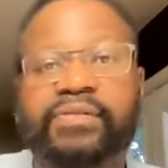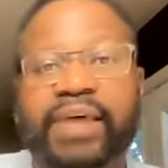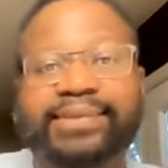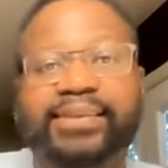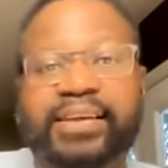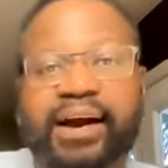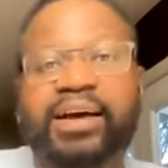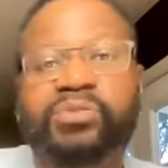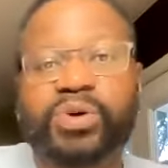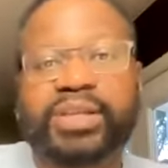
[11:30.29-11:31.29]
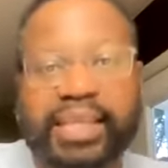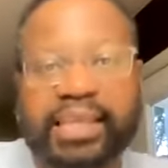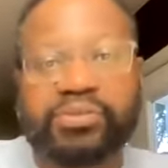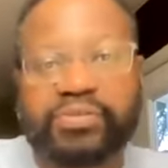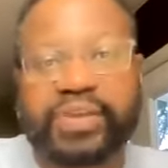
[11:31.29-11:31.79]
that God would
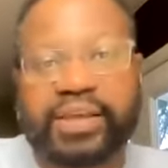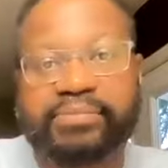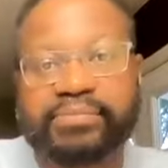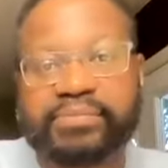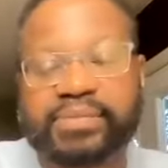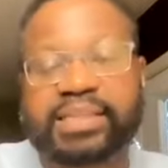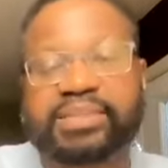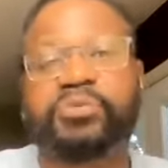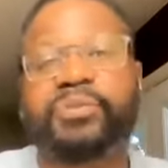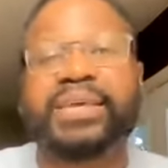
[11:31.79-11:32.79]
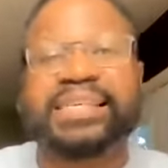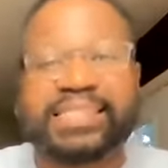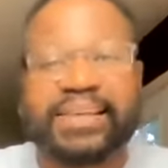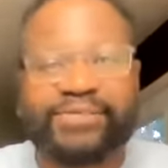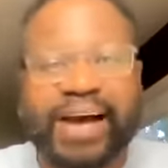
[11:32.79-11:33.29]
heal them that there would be a
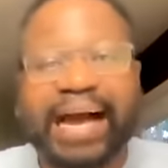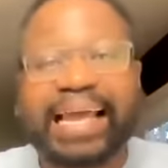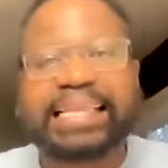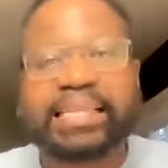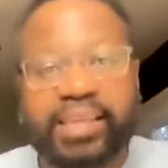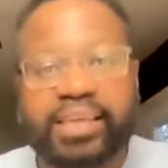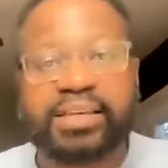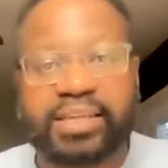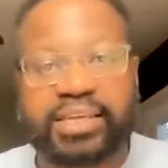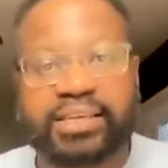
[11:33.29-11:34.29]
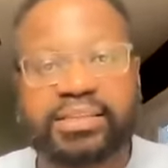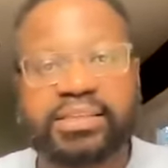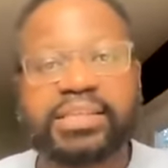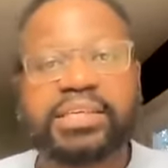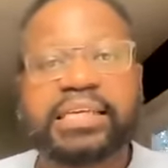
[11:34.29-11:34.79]
divine healing
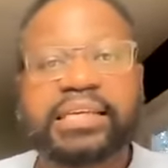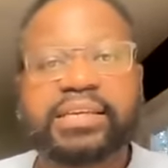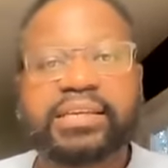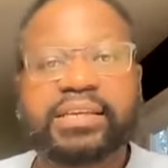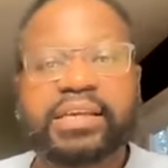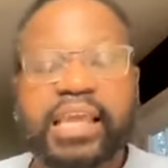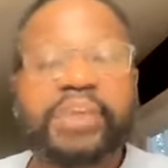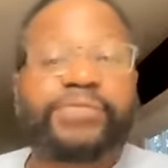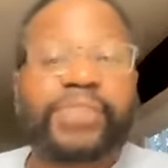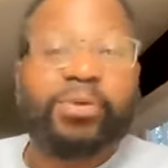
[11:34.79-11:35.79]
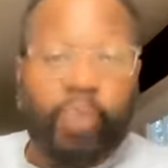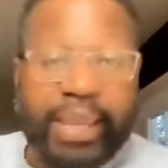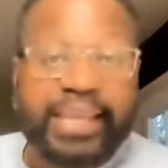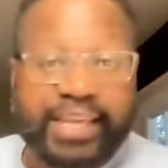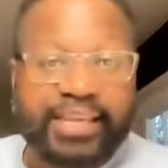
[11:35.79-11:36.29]
if they
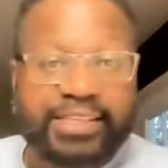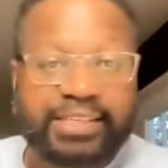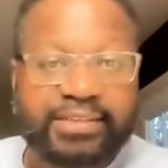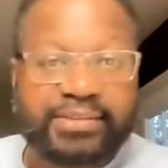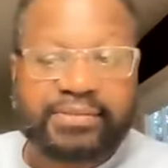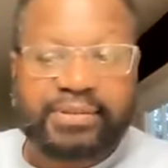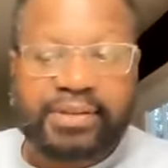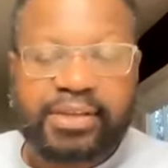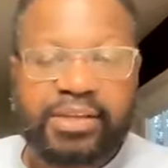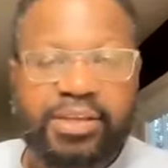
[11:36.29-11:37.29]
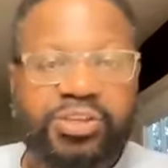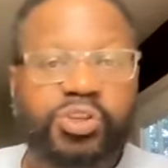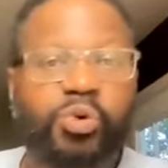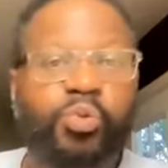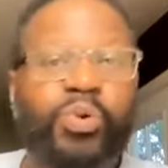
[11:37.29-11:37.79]
waited.
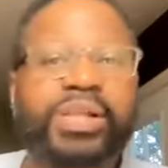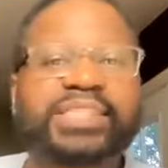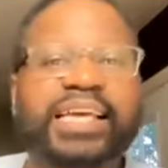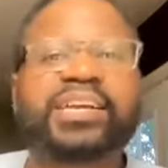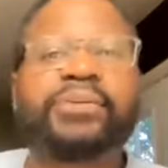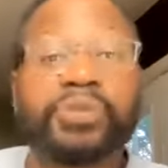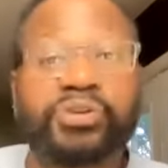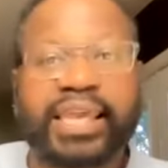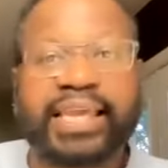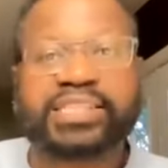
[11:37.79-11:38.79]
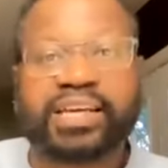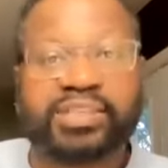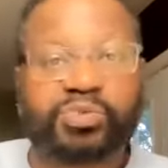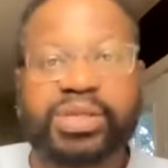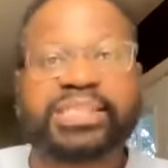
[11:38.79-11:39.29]
So, what does that communicate to
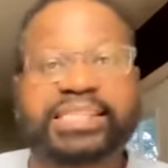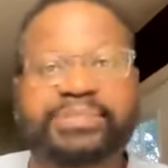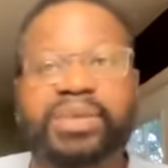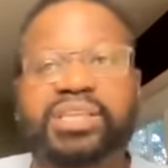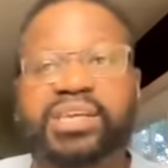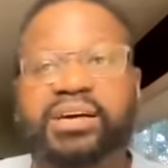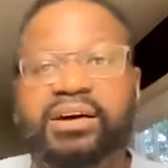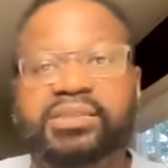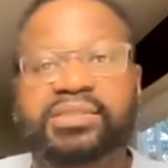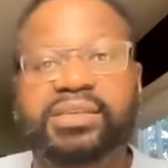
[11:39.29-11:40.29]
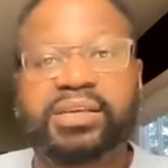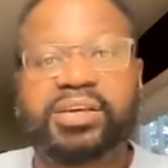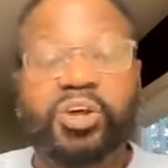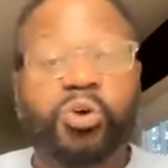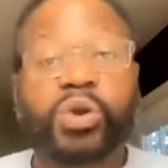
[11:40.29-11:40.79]
us? What does that speak to us?
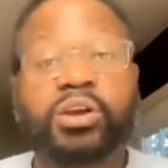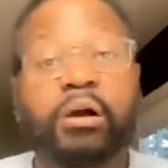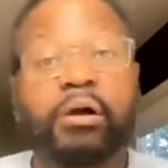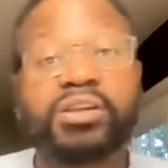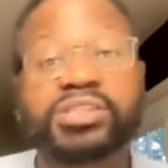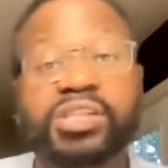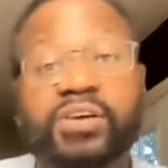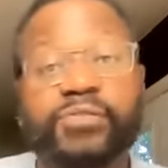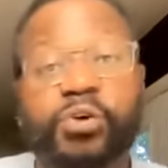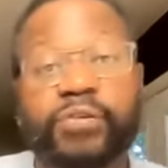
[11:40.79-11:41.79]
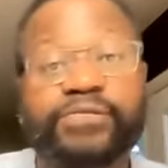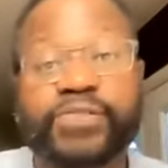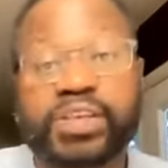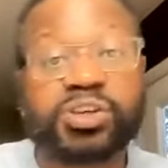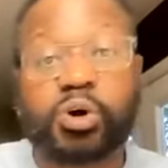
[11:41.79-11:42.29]
Regardless of your
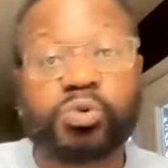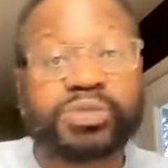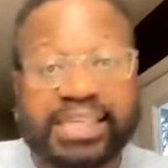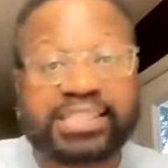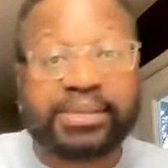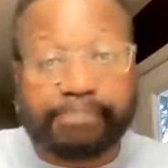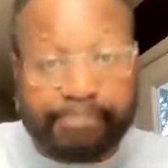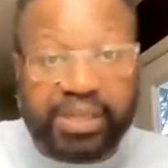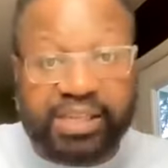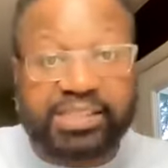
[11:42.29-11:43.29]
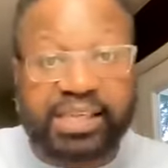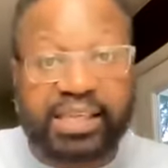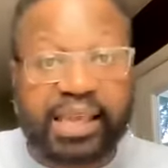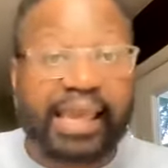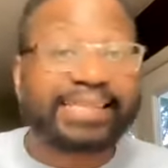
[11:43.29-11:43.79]
physical
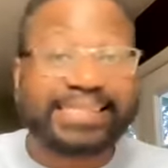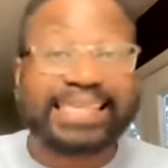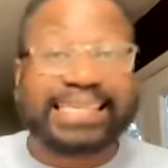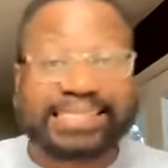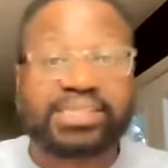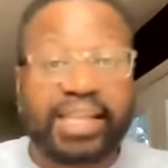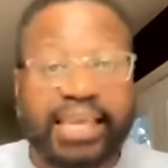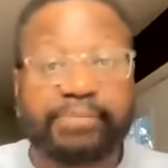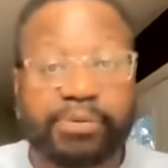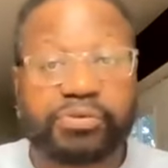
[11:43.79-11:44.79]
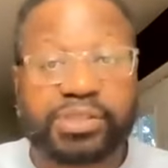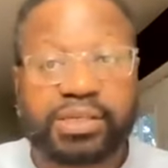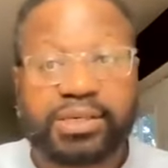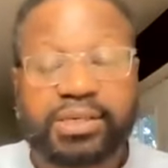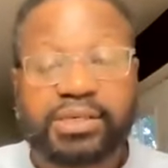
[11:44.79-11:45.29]
disability as it is labeled,